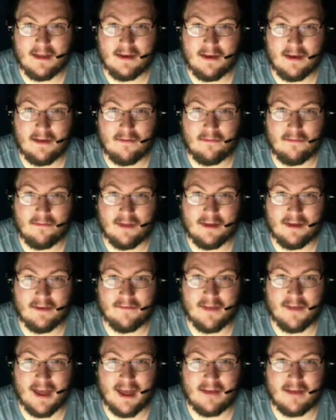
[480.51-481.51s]
the
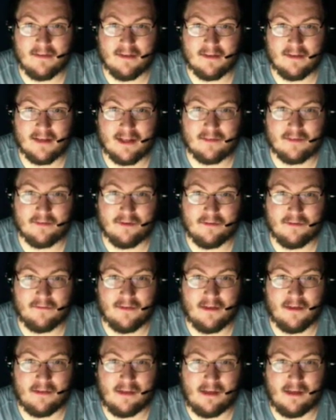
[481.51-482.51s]
van because that's where it
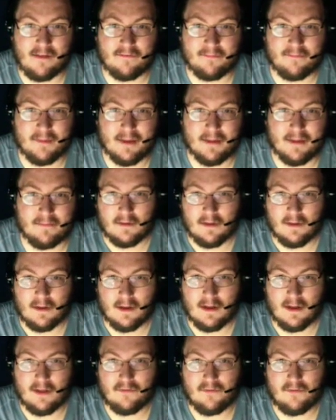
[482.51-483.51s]
fell off, but
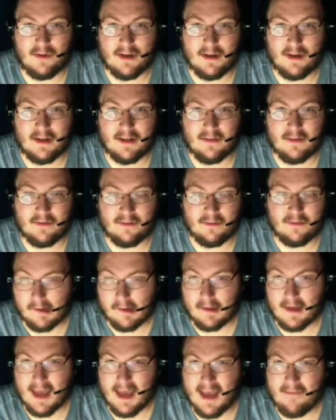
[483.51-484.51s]
it is what it is. The
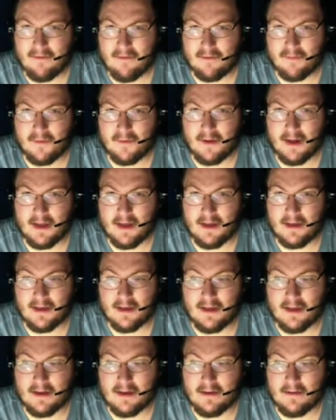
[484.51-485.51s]
camera's pretty
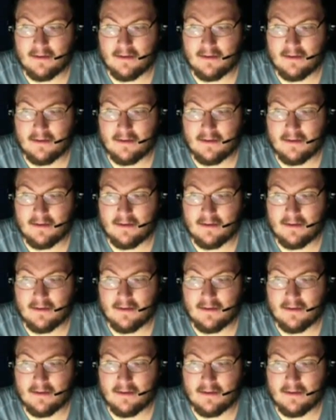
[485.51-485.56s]
good,